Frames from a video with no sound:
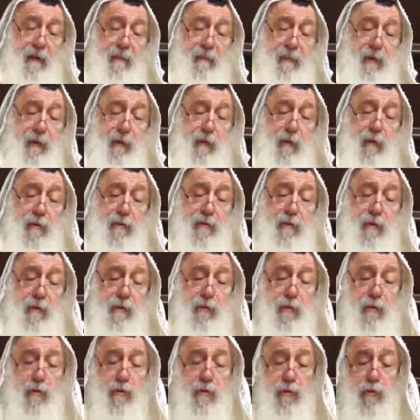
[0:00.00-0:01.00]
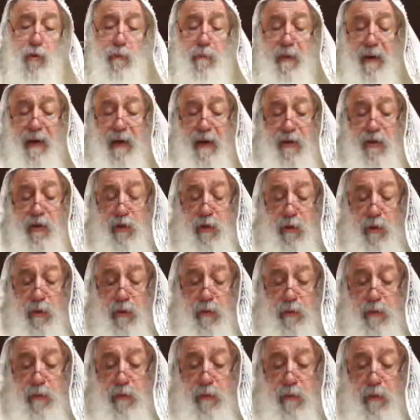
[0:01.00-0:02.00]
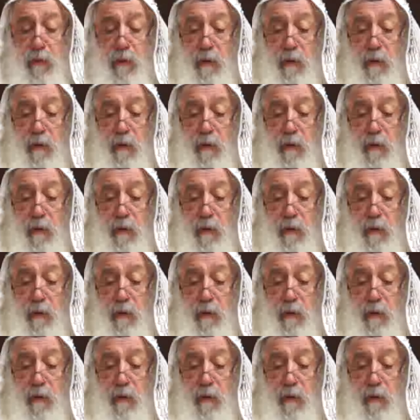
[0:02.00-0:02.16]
because those two parashiot,